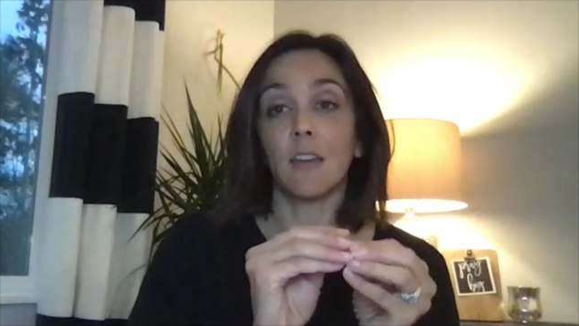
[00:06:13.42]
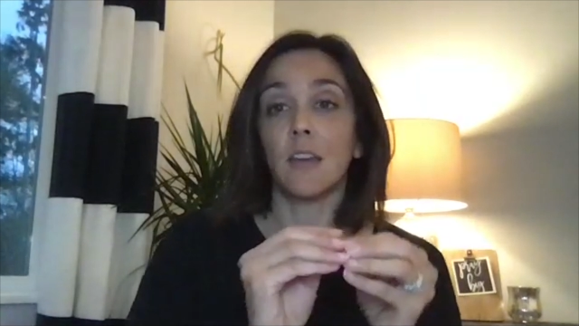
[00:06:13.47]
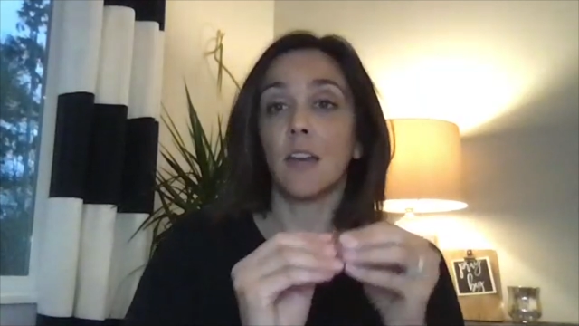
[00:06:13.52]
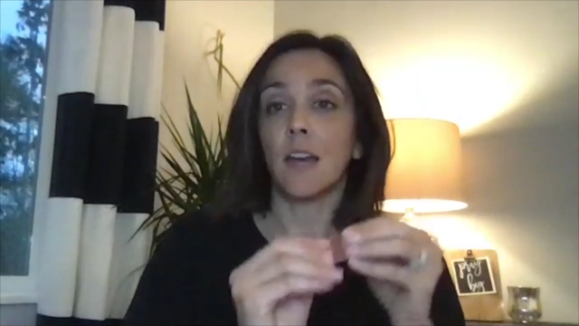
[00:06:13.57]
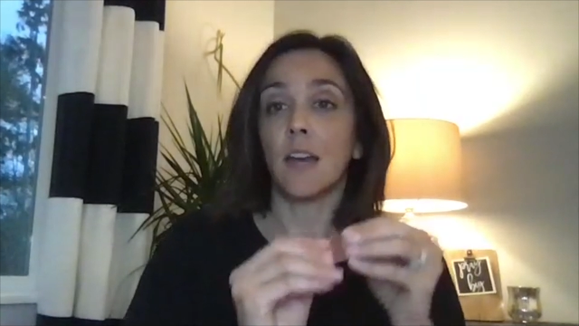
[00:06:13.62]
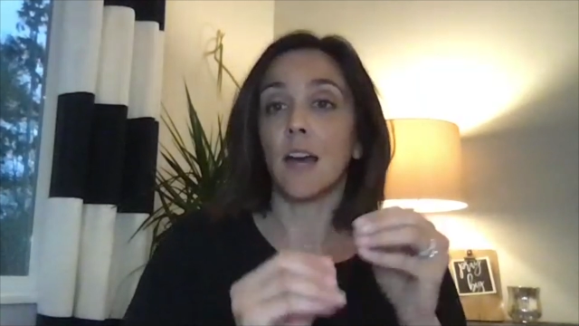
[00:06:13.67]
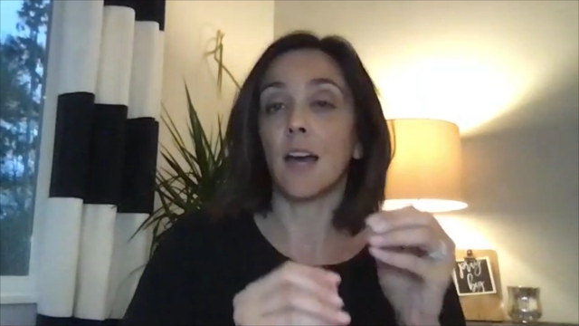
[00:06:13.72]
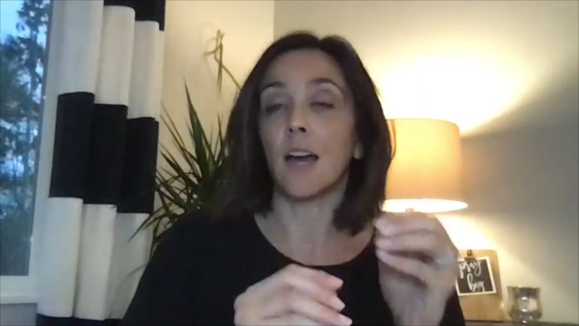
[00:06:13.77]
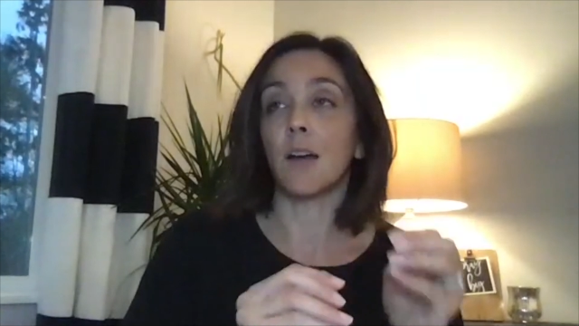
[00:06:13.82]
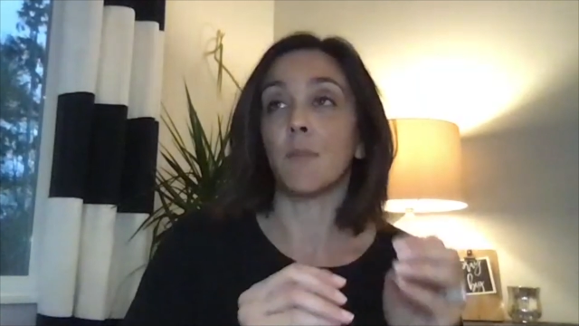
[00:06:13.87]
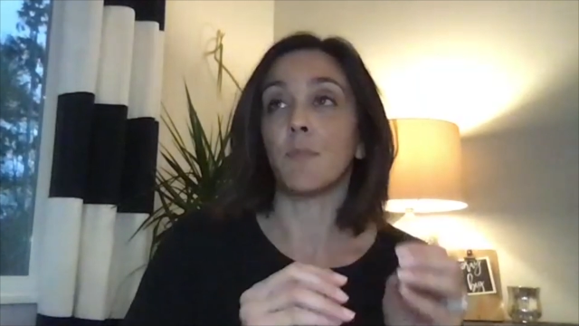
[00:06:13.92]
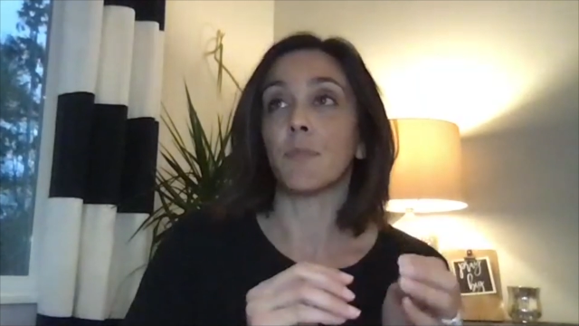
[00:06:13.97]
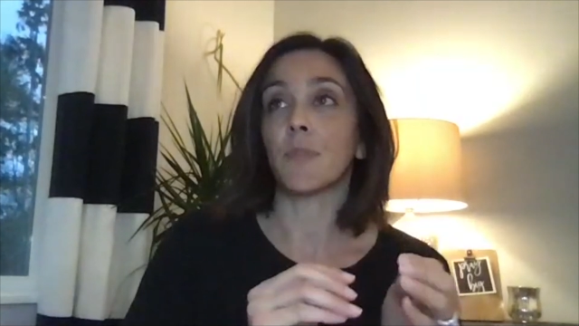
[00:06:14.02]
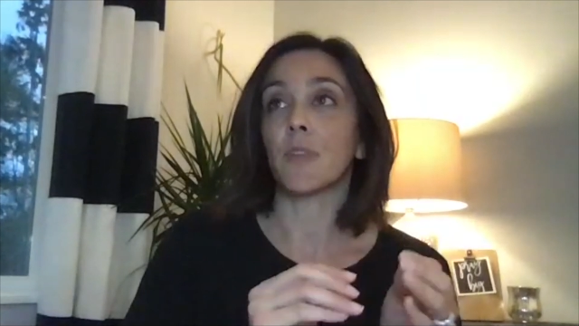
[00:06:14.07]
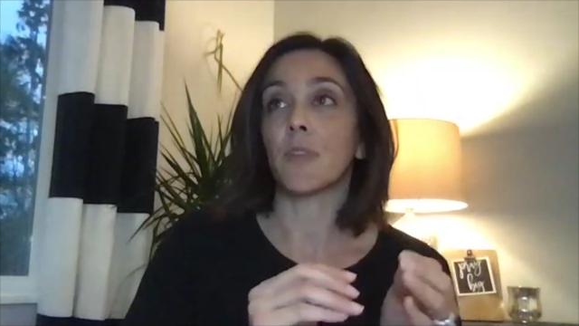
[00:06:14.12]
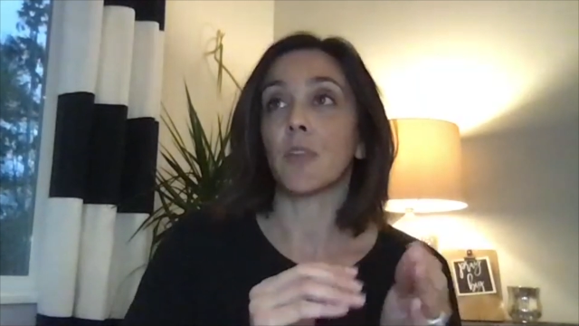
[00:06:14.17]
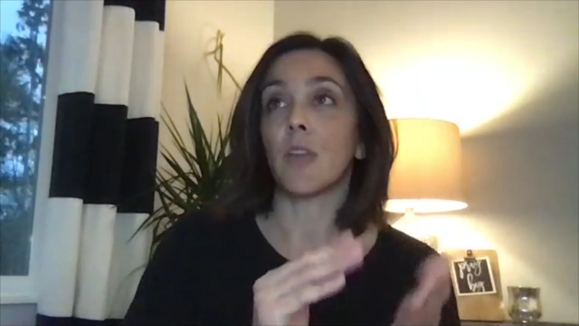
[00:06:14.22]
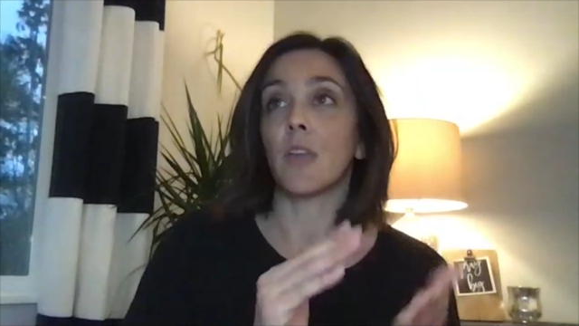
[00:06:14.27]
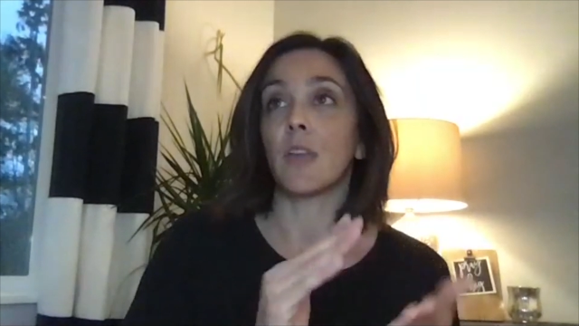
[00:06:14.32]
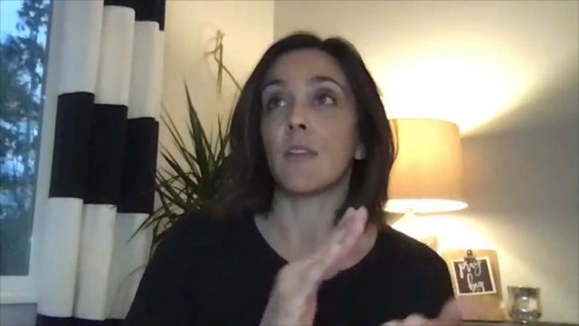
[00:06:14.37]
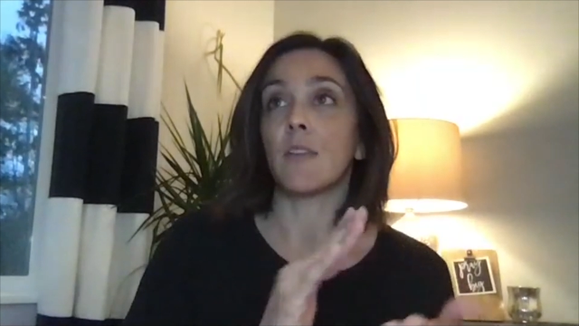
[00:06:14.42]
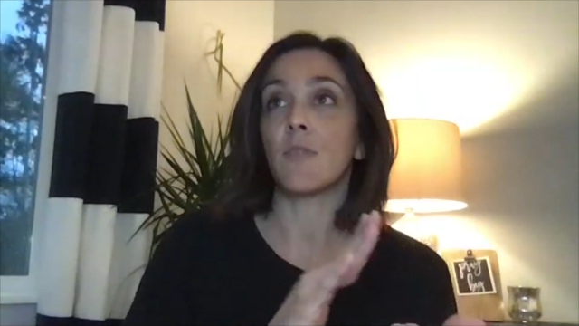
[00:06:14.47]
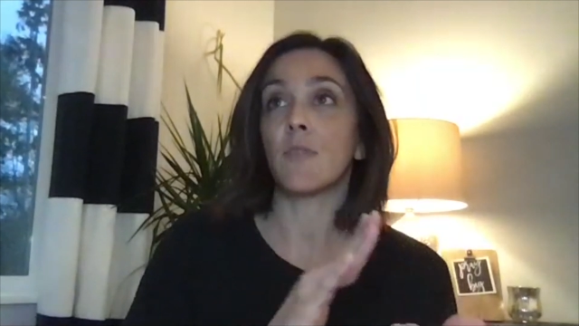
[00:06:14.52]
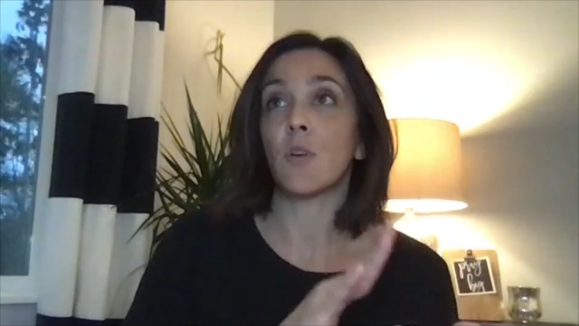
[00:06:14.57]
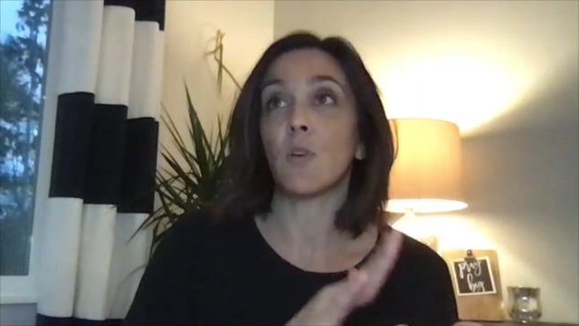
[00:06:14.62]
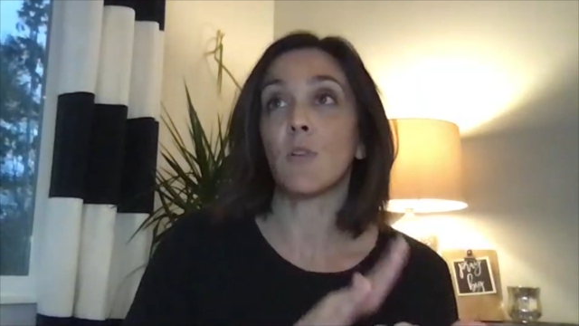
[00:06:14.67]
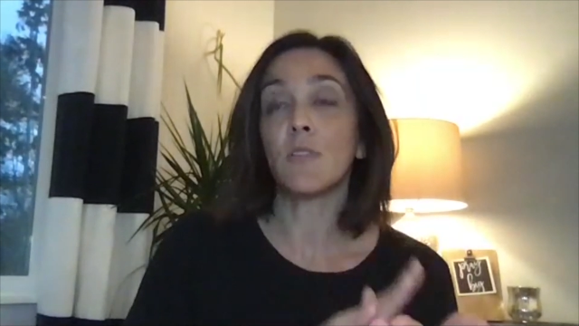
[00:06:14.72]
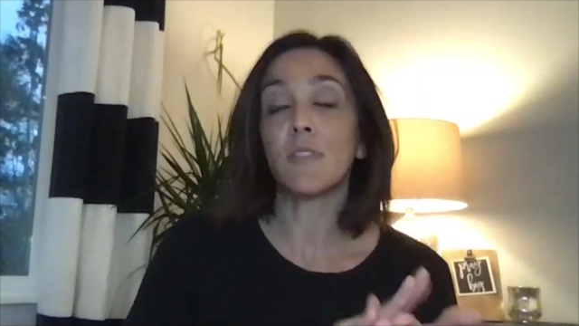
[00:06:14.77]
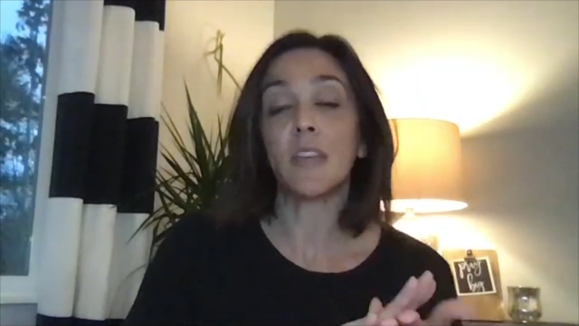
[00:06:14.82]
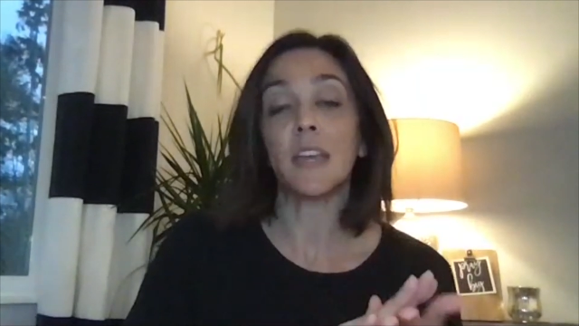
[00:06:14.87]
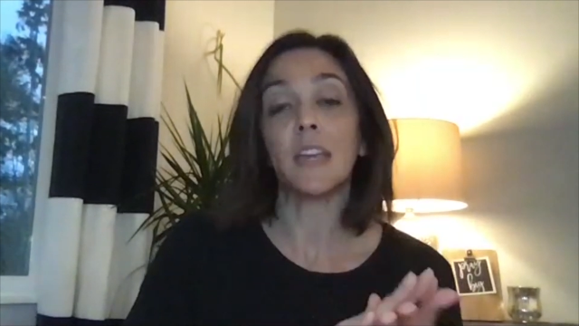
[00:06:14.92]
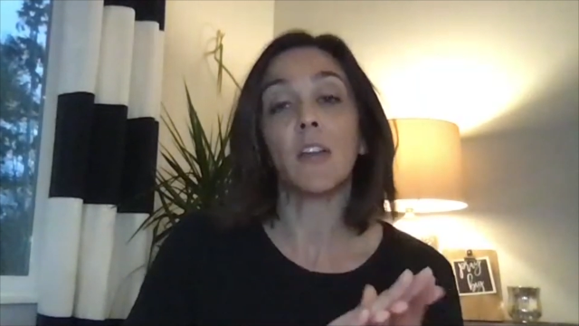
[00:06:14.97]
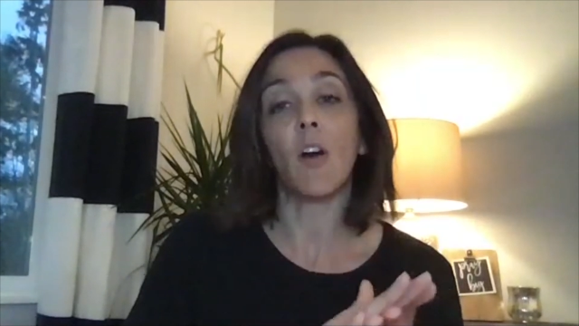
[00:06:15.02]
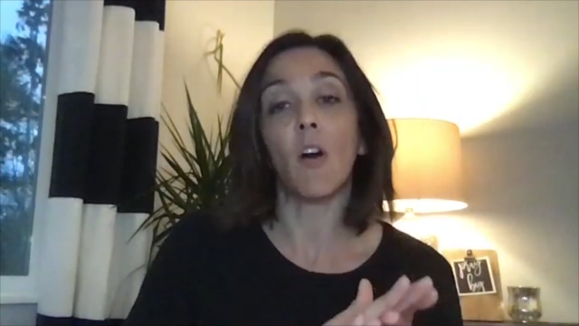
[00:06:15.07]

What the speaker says: Um, those can